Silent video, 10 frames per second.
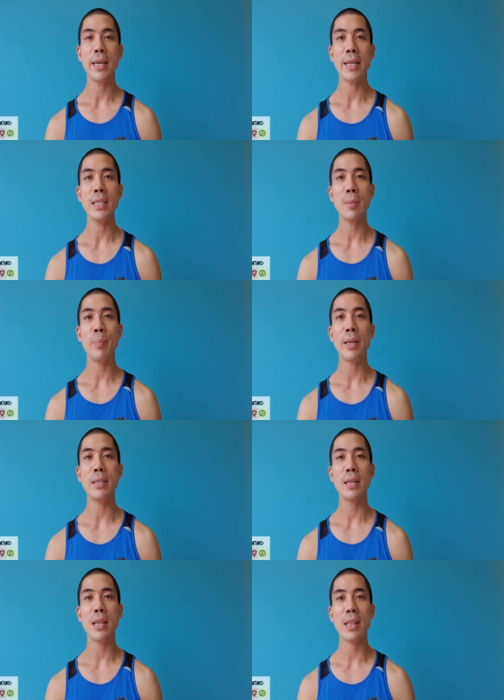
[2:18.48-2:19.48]

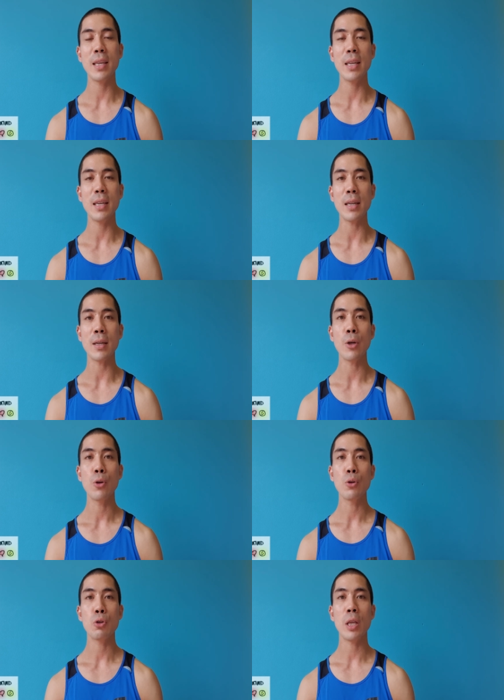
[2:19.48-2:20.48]
independent thinking
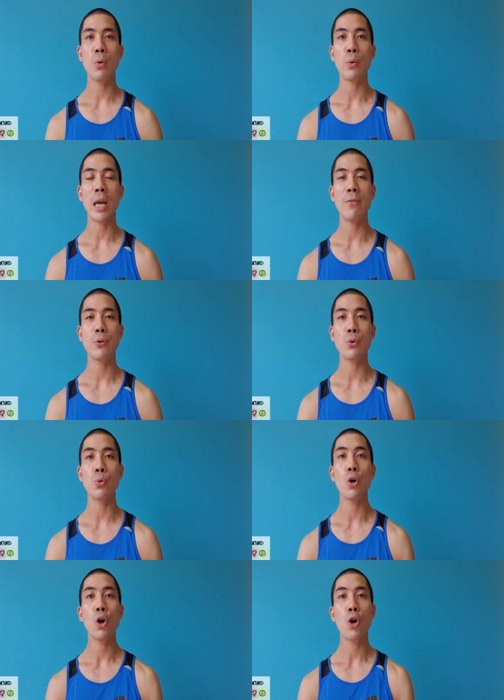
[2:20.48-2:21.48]
so that we have
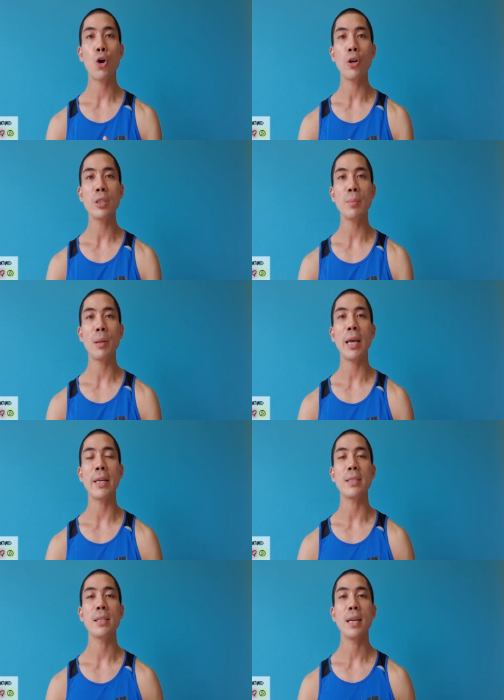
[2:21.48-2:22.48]
to
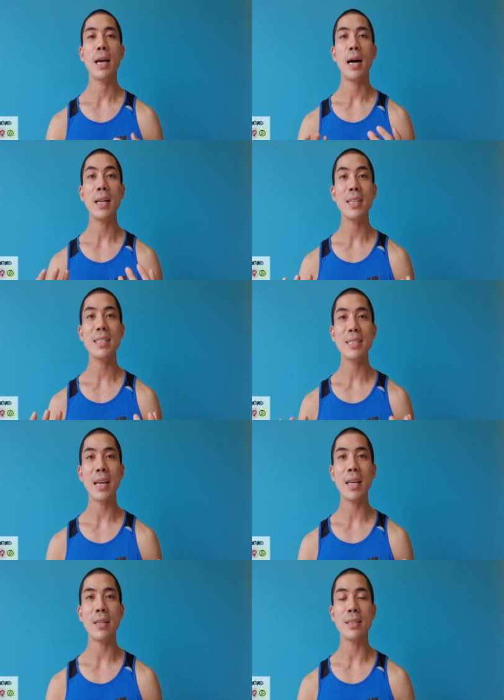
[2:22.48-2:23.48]
contemplate,
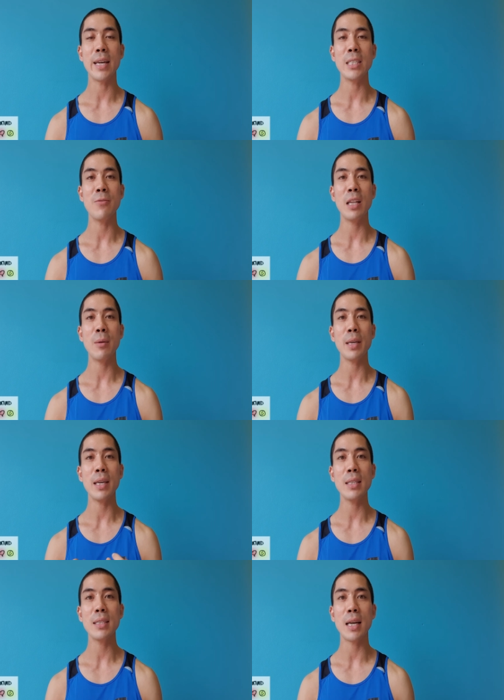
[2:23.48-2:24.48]
understand, and develop
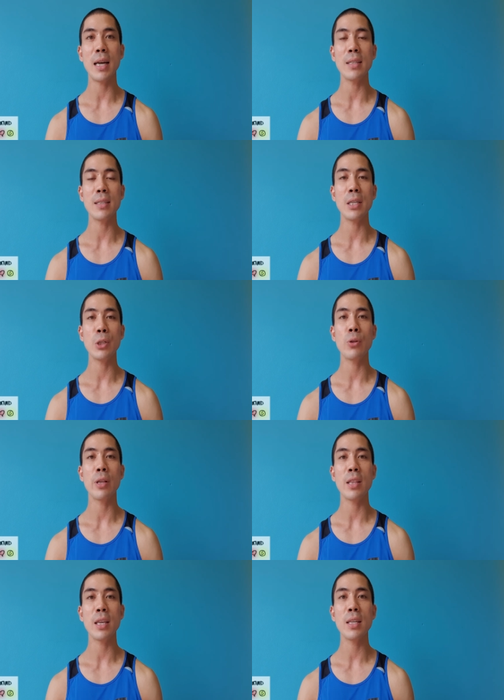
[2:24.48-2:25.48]
insight into the
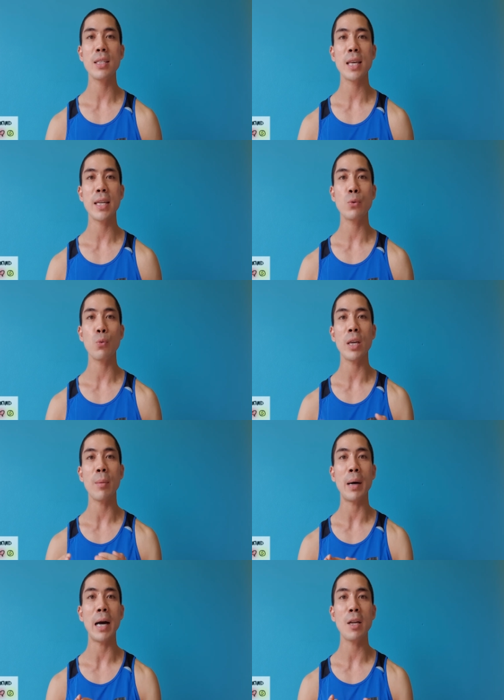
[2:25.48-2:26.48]
things that we
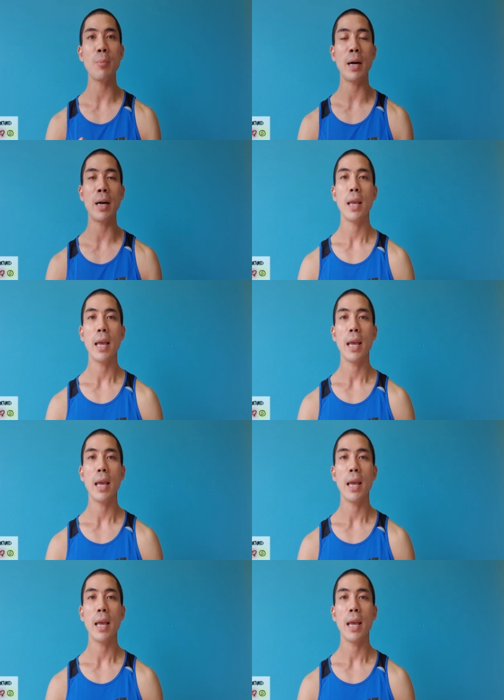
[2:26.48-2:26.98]
abide by,